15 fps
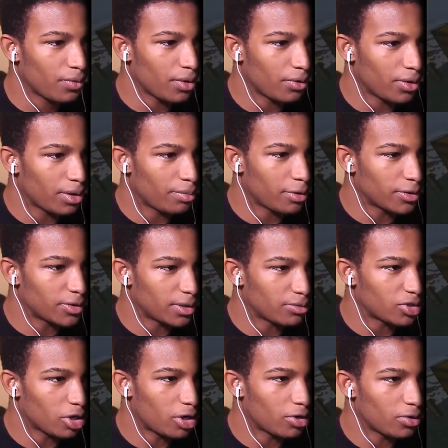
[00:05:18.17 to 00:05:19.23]
we're going to put
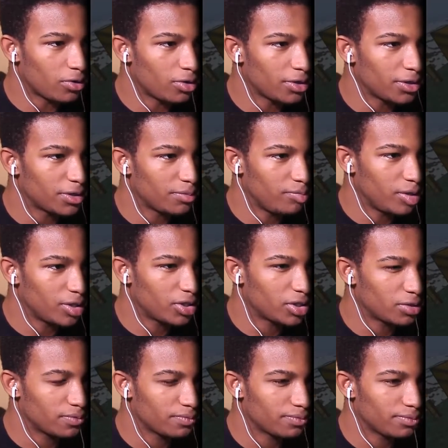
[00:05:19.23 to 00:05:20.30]
some charcoal in this
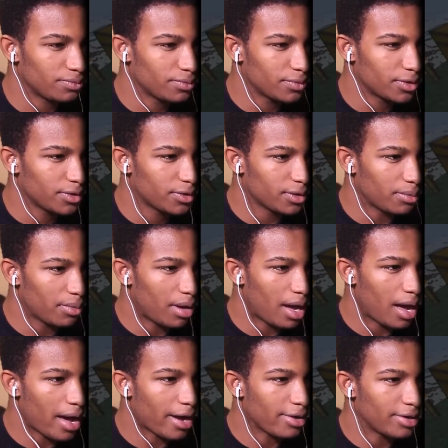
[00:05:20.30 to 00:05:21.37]
bitch, some
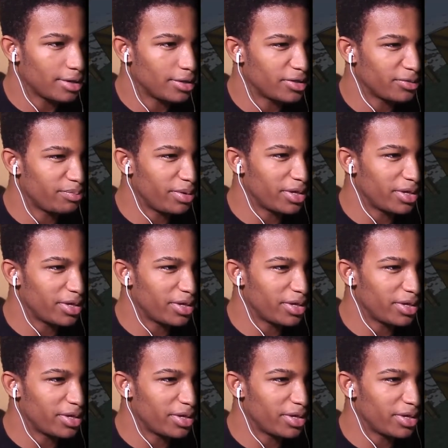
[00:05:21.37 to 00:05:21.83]
iron in this